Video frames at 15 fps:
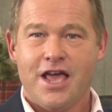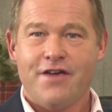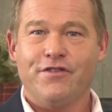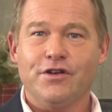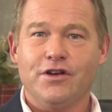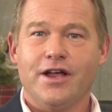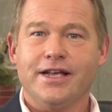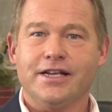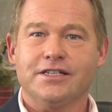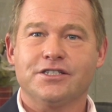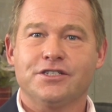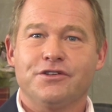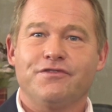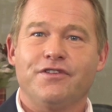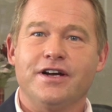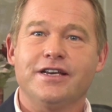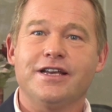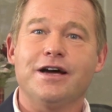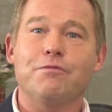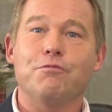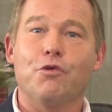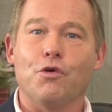If you'd like to find
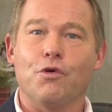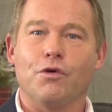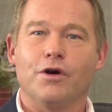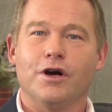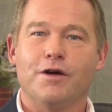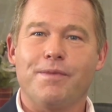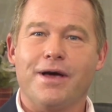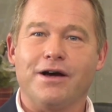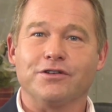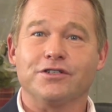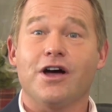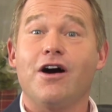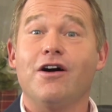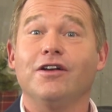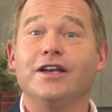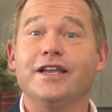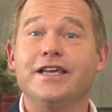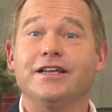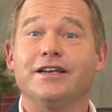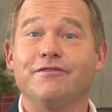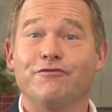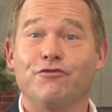out more about our
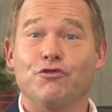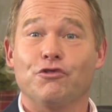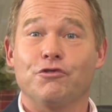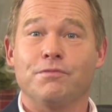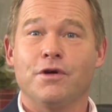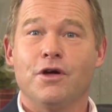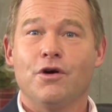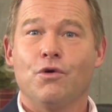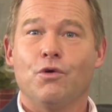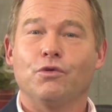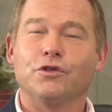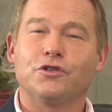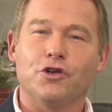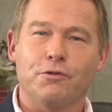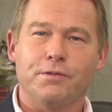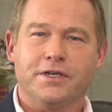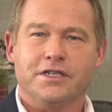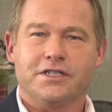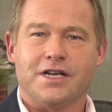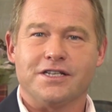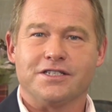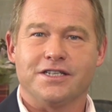Legal Forum or the topic
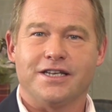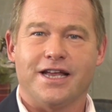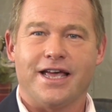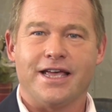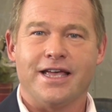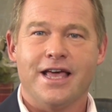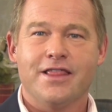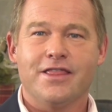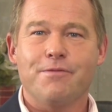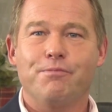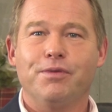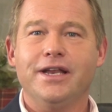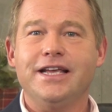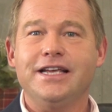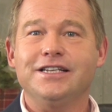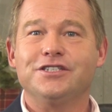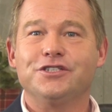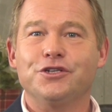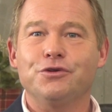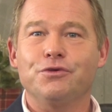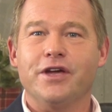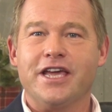discussed today, then please
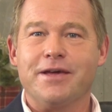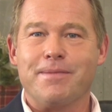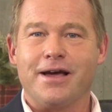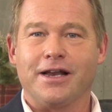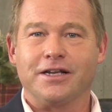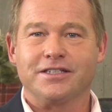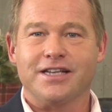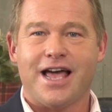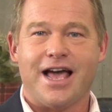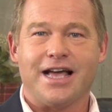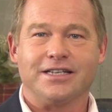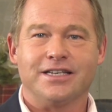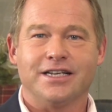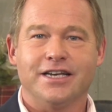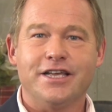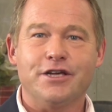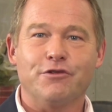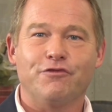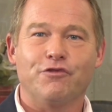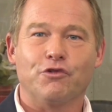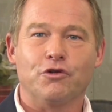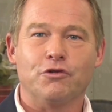do email us at
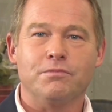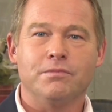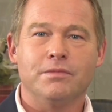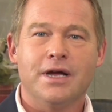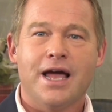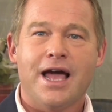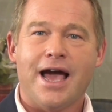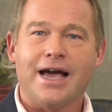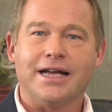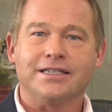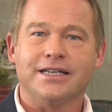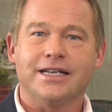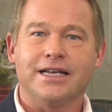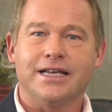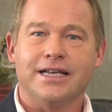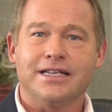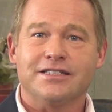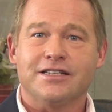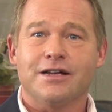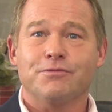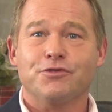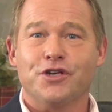
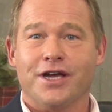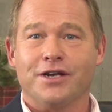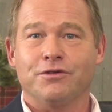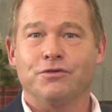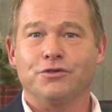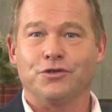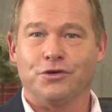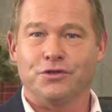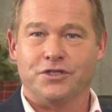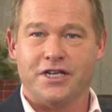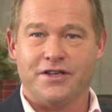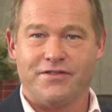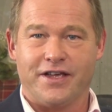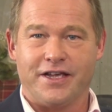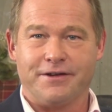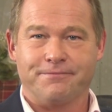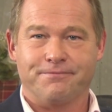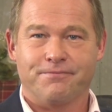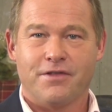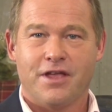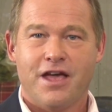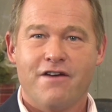legalforum@islamchannel.tv.
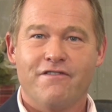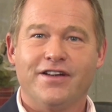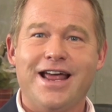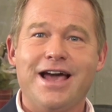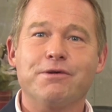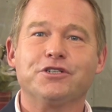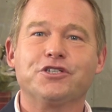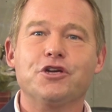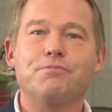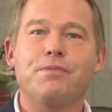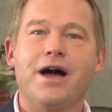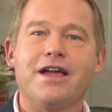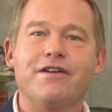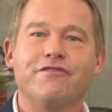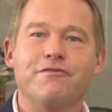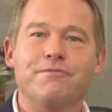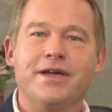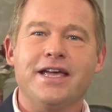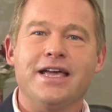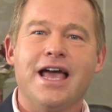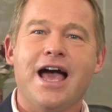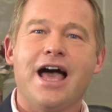For now, it's goodbye from
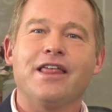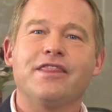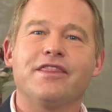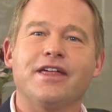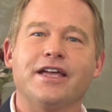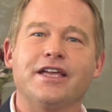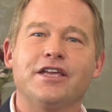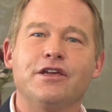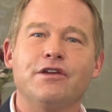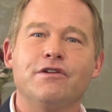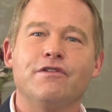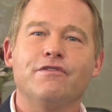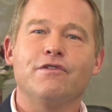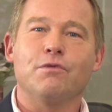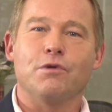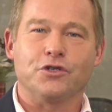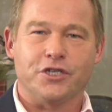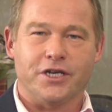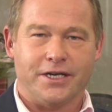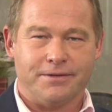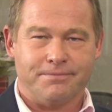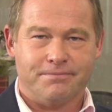me, and thank you for
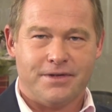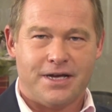watching.